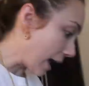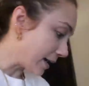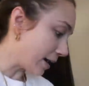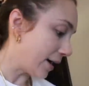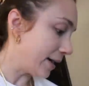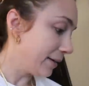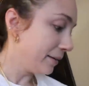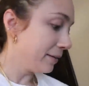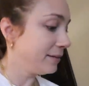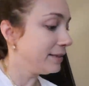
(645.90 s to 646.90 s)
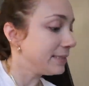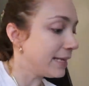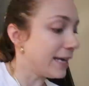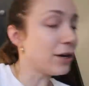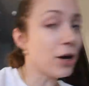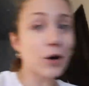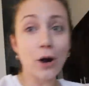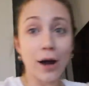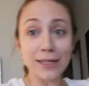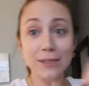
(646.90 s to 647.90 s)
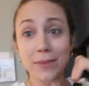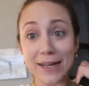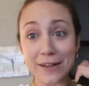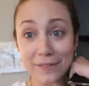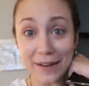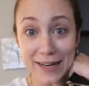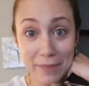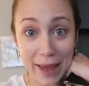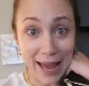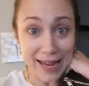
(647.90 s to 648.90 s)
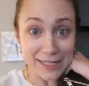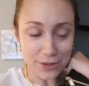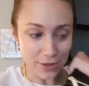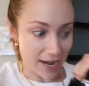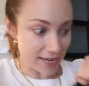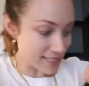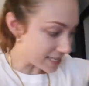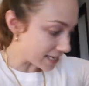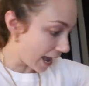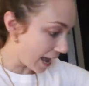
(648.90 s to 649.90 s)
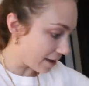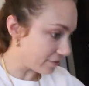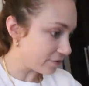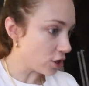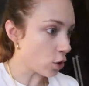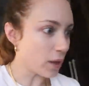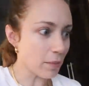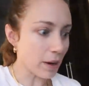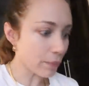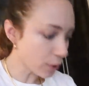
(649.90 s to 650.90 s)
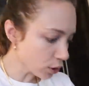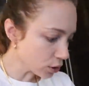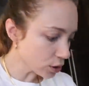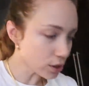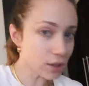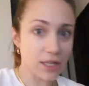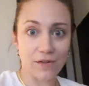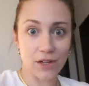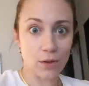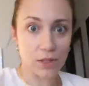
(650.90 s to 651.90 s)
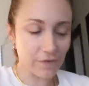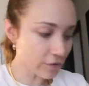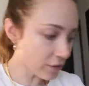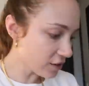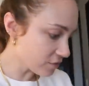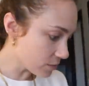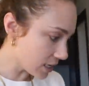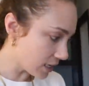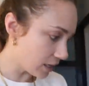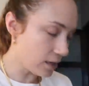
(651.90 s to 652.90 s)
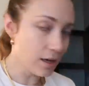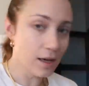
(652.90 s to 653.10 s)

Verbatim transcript: I got this like crossbody fanny pack so that I didn't have, you know, like my purse and everything was in front of me and